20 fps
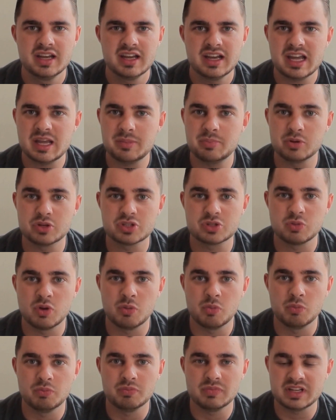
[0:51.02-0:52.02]
He puts
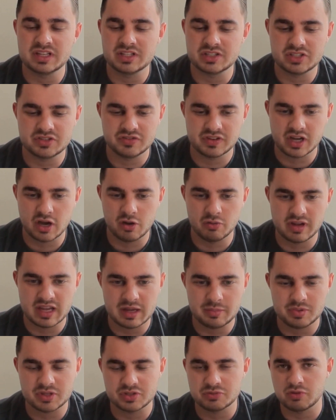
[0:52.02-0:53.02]
one into the
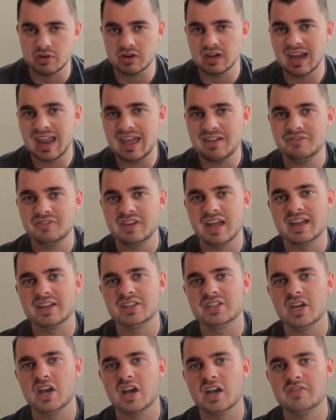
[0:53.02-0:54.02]
goalkeeper's left
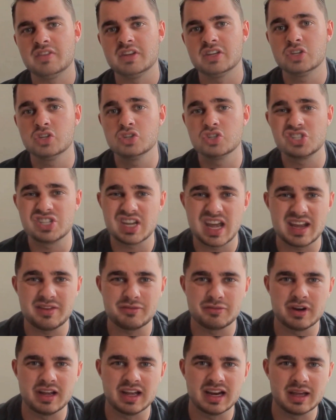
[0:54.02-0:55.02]
hand diving. Good
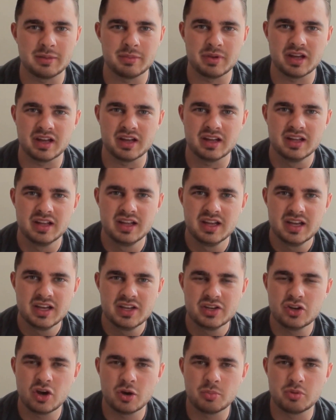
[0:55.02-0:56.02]
save really, but
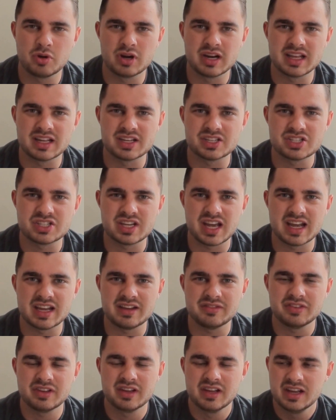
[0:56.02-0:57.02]
not a brilliant
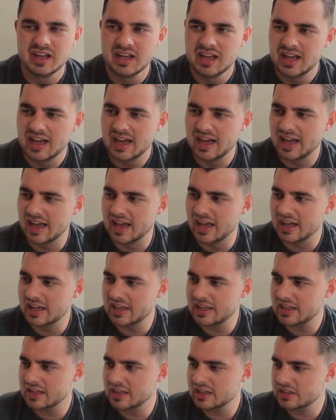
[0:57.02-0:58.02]
save.
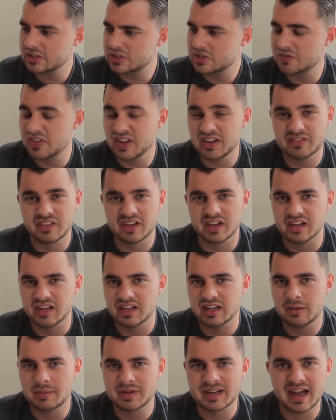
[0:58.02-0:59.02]
To think
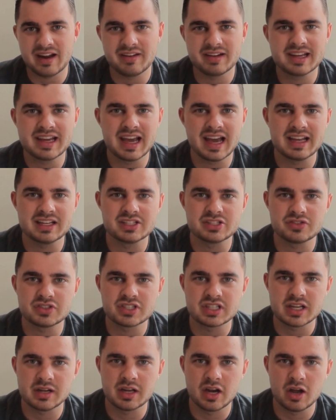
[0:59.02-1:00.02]
that, I mean, Harry Kane's
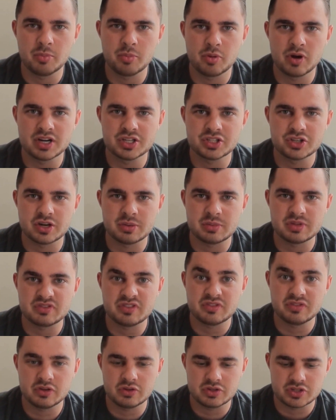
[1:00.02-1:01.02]
obviously a lot of pressure on him as
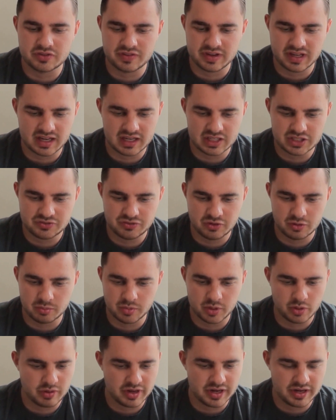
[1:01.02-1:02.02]
the future of English
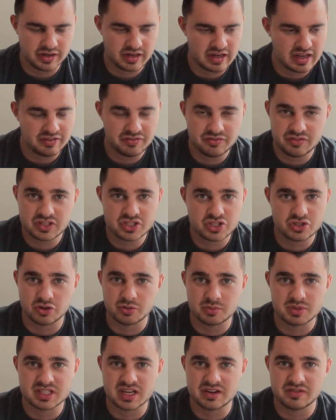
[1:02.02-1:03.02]
football, and if this
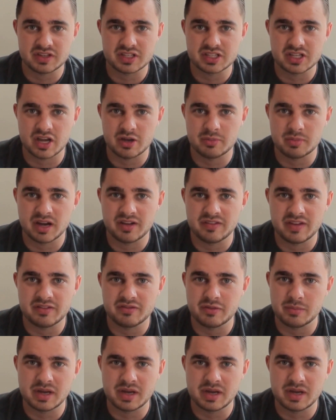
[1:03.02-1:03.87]
tournament's anything to go by, then the